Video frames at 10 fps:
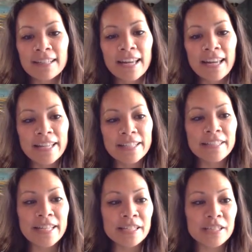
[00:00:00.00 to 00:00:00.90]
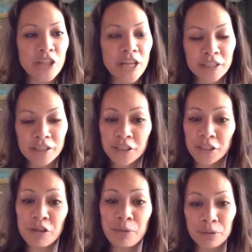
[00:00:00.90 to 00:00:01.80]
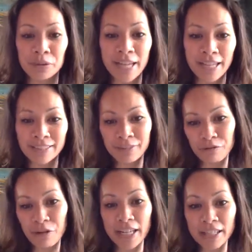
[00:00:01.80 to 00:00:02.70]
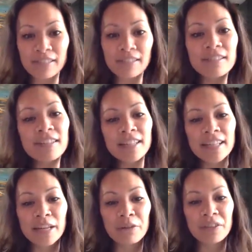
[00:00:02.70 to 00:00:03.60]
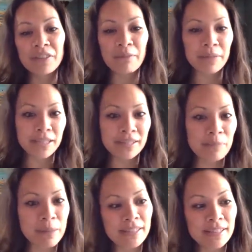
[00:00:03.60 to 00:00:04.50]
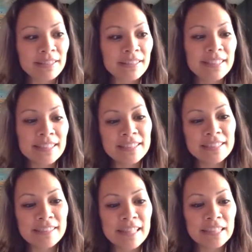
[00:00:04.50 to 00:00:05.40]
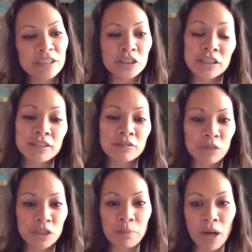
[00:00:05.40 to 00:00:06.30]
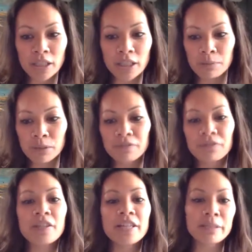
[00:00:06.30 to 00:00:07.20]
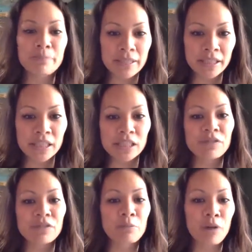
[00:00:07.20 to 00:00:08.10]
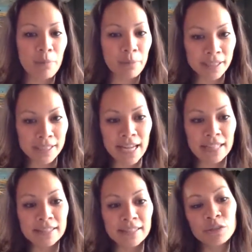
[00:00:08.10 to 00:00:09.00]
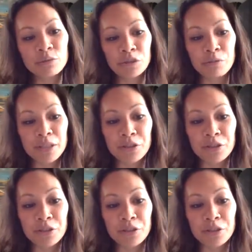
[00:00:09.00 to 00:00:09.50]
and they changed it to triple net rates. And what that means basically is that she's responsible for the expenses for the property taxes, which means